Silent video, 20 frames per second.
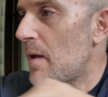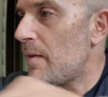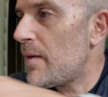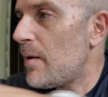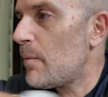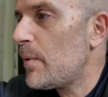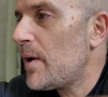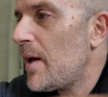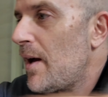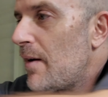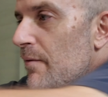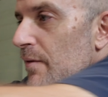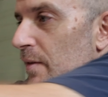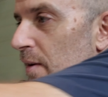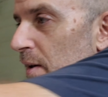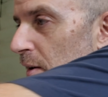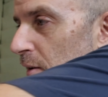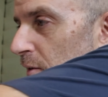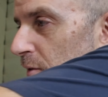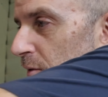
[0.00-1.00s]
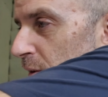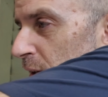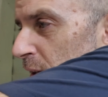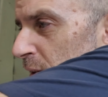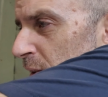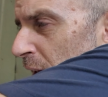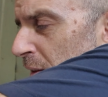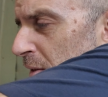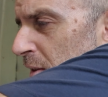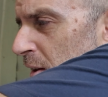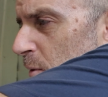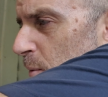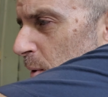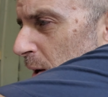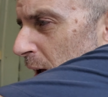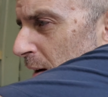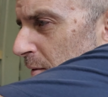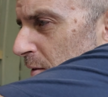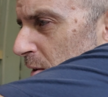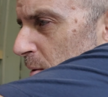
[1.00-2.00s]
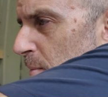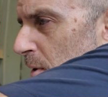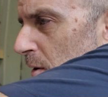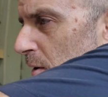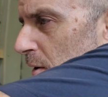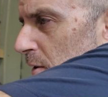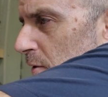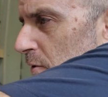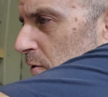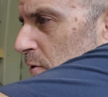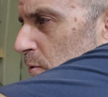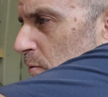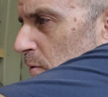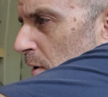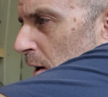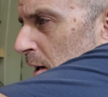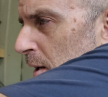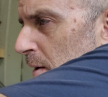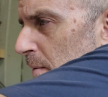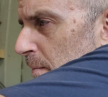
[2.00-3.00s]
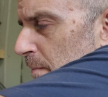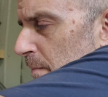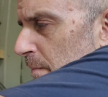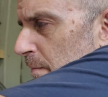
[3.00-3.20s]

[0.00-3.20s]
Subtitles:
And then we have these. These I think we have in America too, right?